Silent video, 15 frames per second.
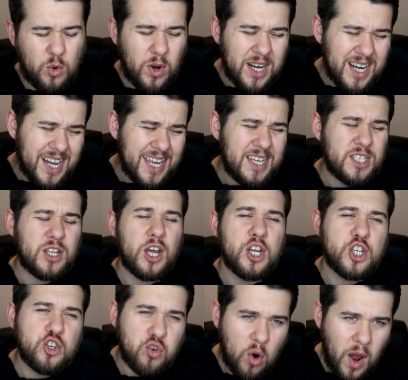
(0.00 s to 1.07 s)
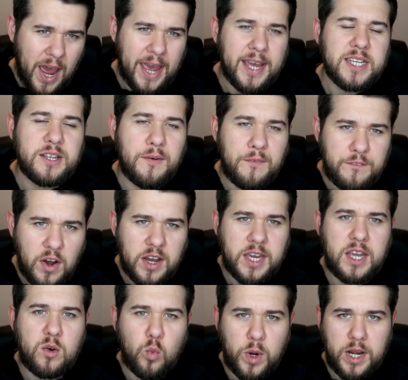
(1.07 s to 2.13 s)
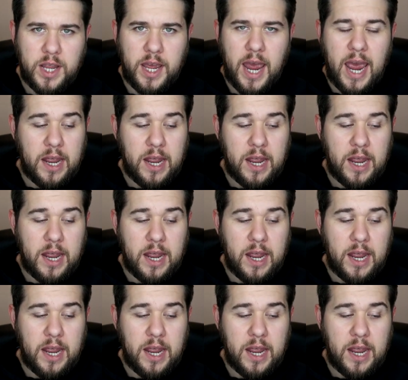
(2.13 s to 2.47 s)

You at least try to fucking win it.